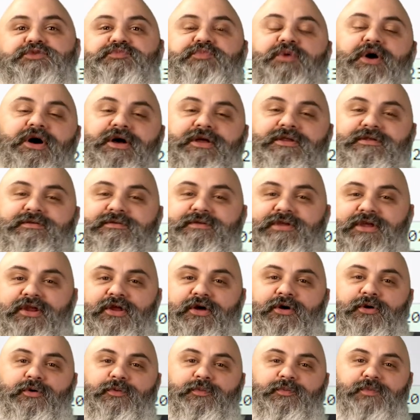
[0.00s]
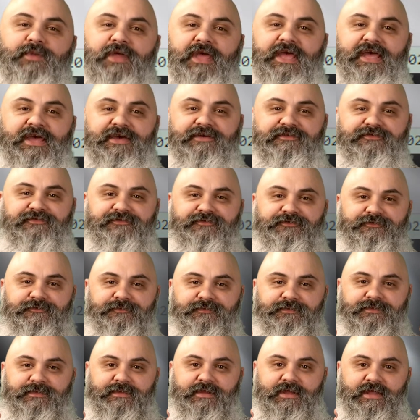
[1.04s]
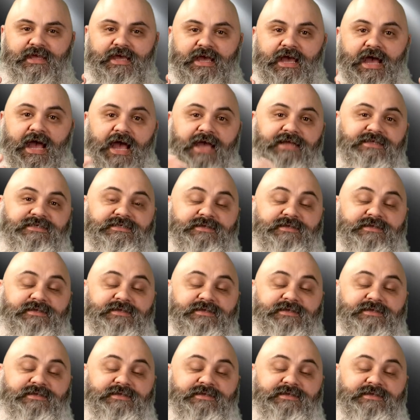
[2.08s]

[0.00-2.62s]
But, you know, if I